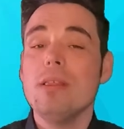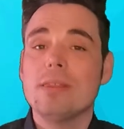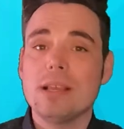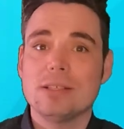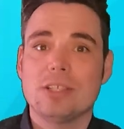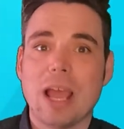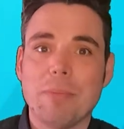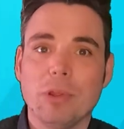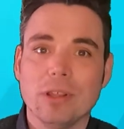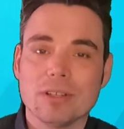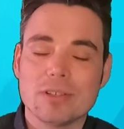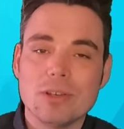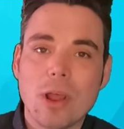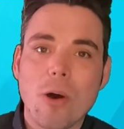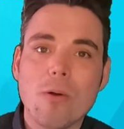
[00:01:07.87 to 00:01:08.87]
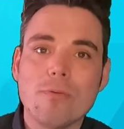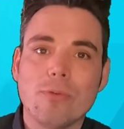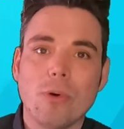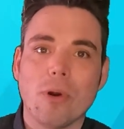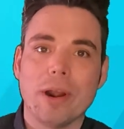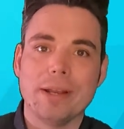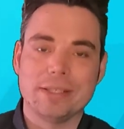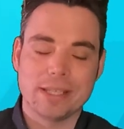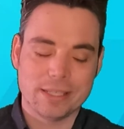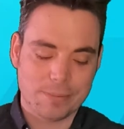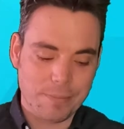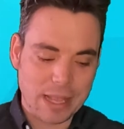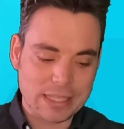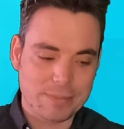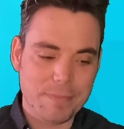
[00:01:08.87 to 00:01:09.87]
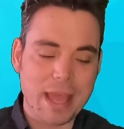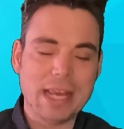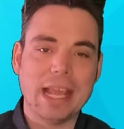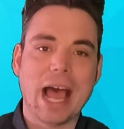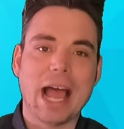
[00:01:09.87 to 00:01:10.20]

of the things Chapel Hill is known for is its many